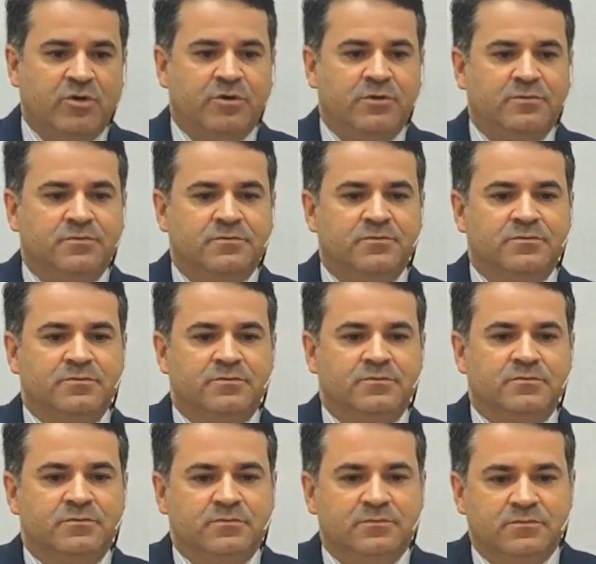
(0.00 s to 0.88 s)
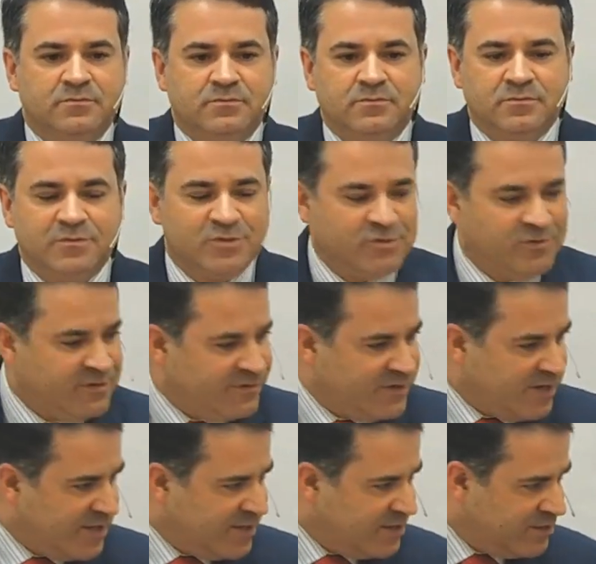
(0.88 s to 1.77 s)
Seek him first.
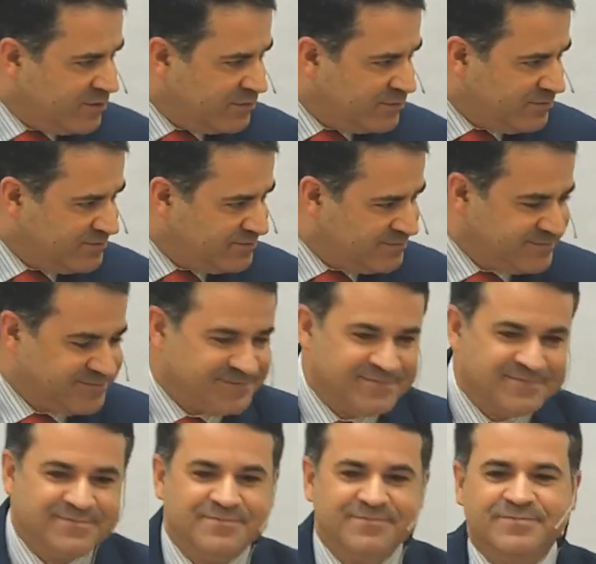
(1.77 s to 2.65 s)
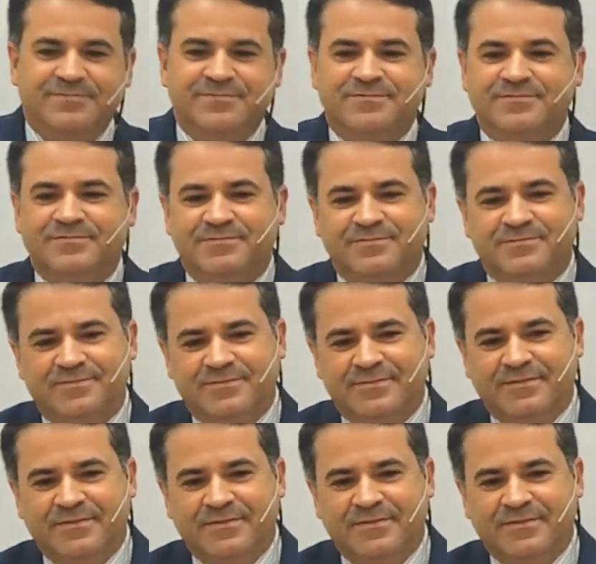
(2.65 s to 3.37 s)
If God says no,